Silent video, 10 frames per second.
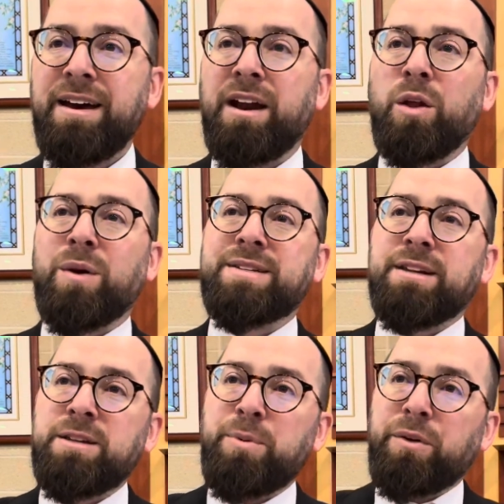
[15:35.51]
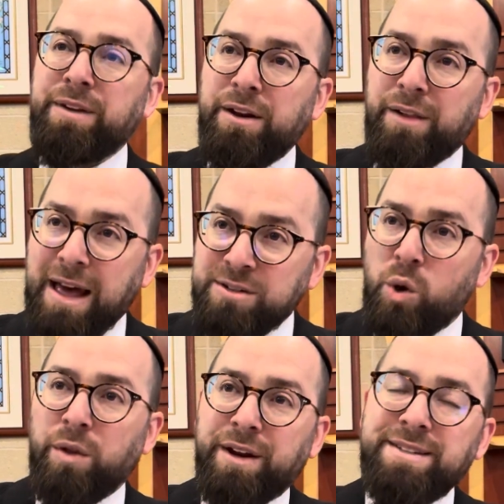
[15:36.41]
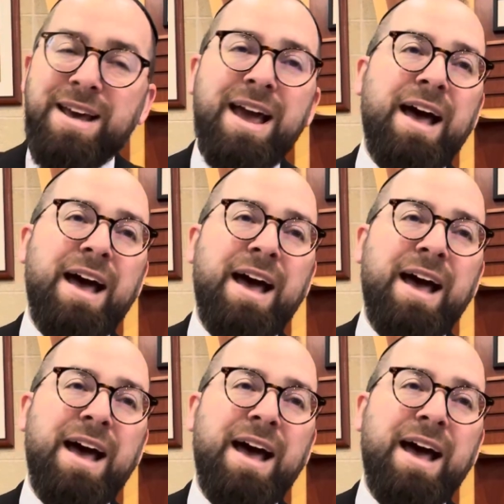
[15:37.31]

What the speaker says: In other words, a typical needle has a hole in it,